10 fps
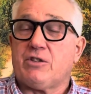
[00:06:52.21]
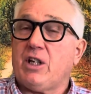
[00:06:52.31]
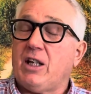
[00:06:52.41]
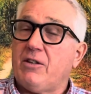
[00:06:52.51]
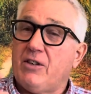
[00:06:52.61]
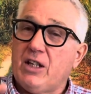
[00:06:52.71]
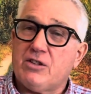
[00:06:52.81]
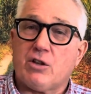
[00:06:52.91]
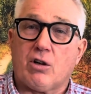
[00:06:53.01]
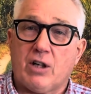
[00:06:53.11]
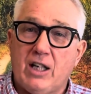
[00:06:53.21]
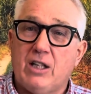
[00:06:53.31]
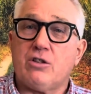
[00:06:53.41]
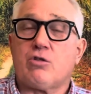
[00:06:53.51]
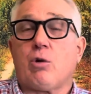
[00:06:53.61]
And these are
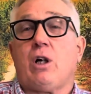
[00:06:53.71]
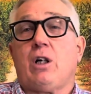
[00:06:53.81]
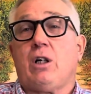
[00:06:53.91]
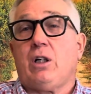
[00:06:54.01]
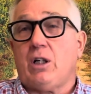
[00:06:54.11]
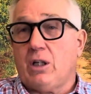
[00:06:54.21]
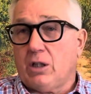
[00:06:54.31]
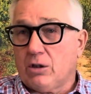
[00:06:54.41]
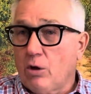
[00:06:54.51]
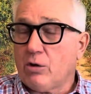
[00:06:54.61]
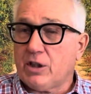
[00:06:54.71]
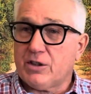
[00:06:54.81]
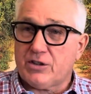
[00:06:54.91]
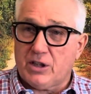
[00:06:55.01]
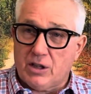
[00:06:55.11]

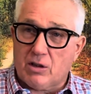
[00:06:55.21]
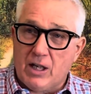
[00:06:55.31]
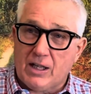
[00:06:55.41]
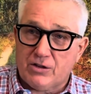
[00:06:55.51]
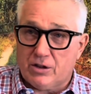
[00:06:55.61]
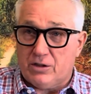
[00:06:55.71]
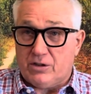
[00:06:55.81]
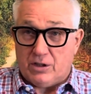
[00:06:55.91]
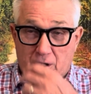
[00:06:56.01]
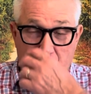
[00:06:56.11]
intra-locus interactions,